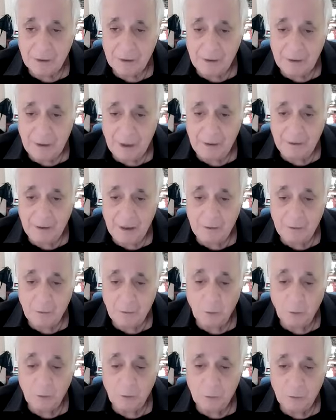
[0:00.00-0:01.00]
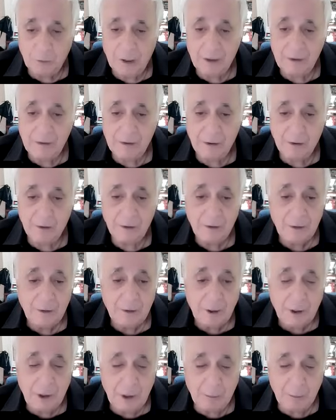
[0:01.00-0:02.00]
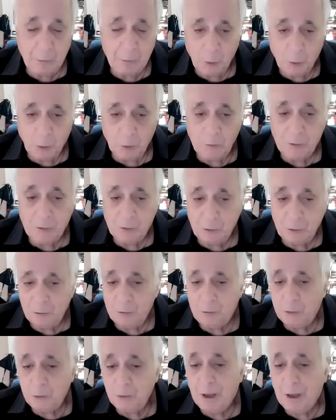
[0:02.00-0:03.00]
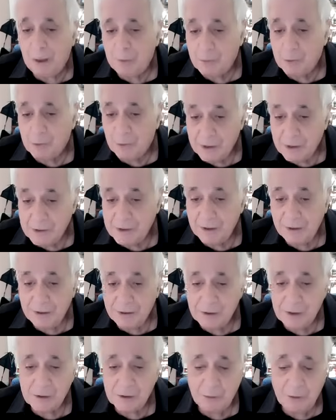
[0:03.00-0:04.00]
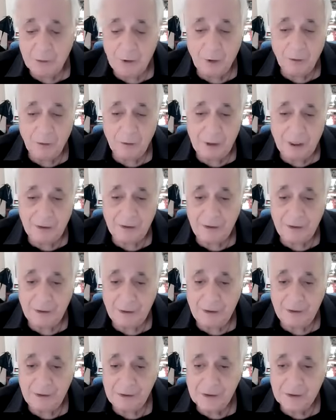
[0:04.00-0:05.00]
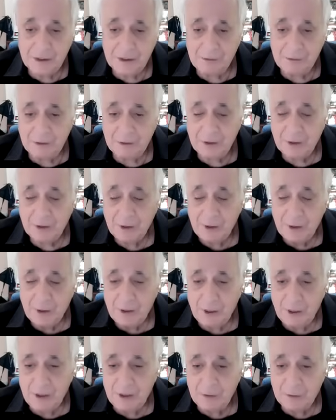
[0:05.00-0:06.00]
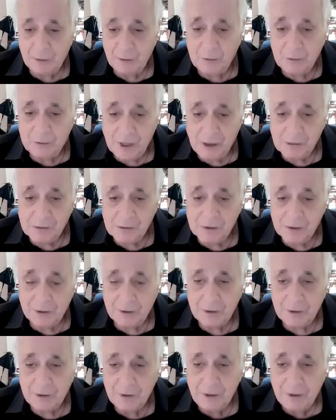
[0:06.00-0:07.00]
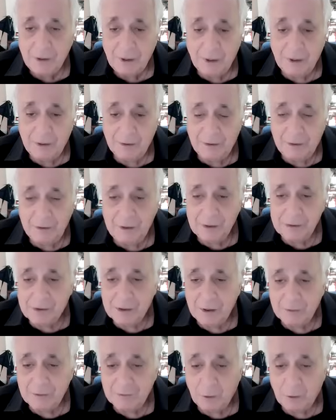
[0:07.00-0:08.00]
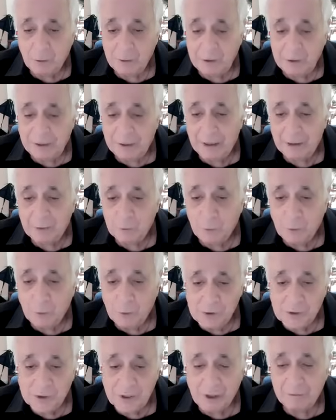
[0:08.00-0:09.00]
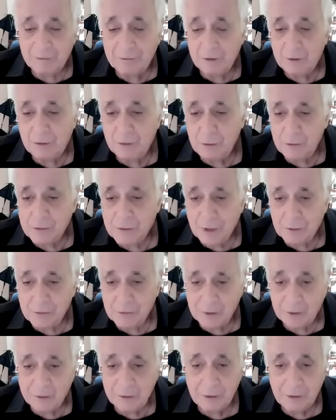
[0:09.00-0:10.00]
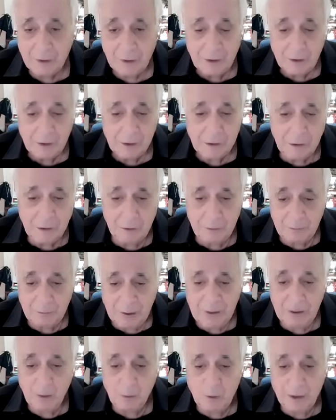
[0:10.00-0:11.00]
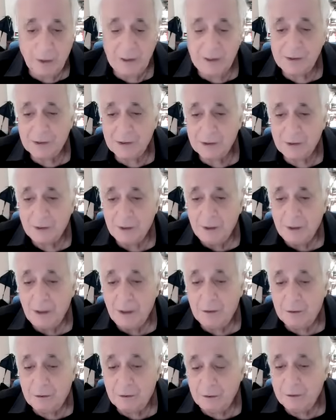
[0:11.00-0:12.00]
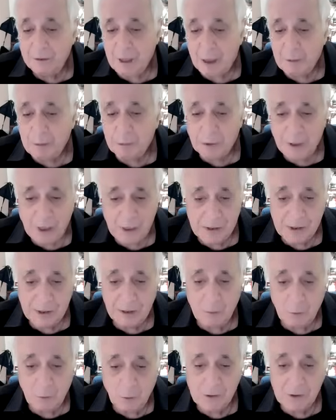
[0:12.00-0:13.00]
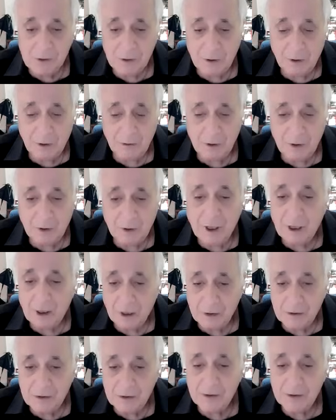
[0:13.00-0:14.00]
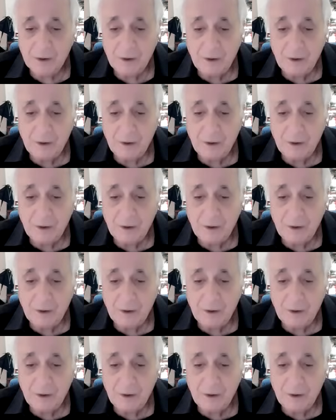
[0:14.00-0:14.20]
And that altogether brought to two uprisings, as we know, in 1987 and 2000, and things have only got worse after 2000. So in many ways, a third uprising was on the cards.